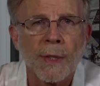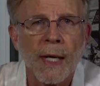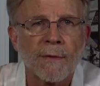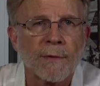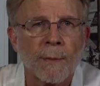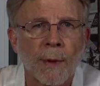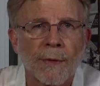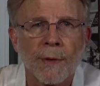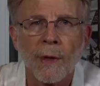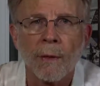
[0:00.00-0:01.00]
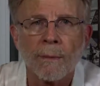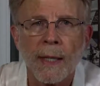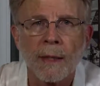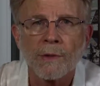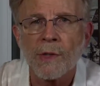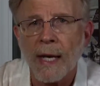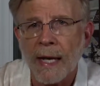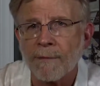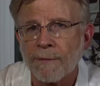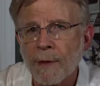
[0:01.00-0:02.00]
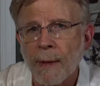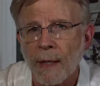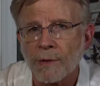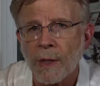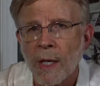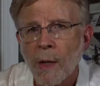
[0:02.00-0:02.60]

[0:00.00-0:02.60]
day for both adult males and females,